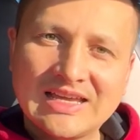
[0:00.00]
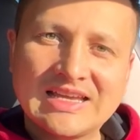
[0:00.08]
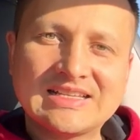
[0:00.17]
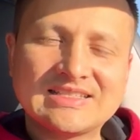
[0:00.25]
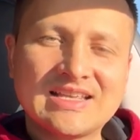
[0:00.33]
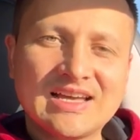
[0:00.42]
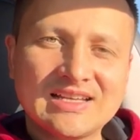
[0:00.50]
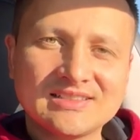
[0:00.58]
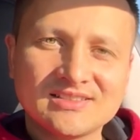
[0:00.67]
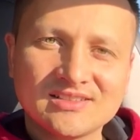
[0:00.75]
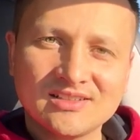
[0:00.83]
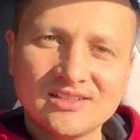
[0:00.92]
is that
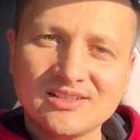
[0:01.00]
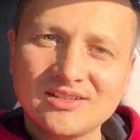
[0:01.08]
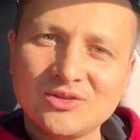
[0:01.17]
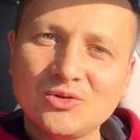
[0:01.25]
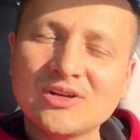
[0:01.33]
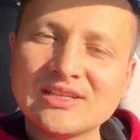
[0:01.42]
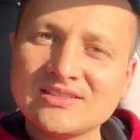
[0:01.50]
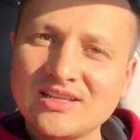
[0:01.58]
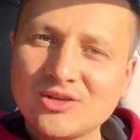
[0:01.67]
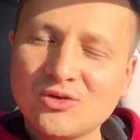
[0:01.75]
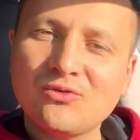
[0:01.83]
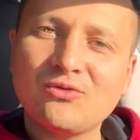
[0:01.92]
you can
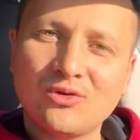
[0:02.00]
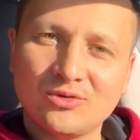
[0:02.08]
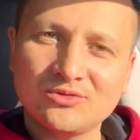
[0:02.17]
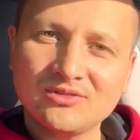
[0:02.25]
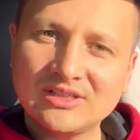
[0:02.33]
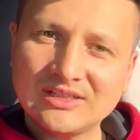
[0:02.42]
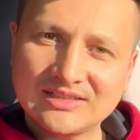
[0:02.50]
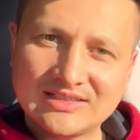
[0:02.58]
take your phone in a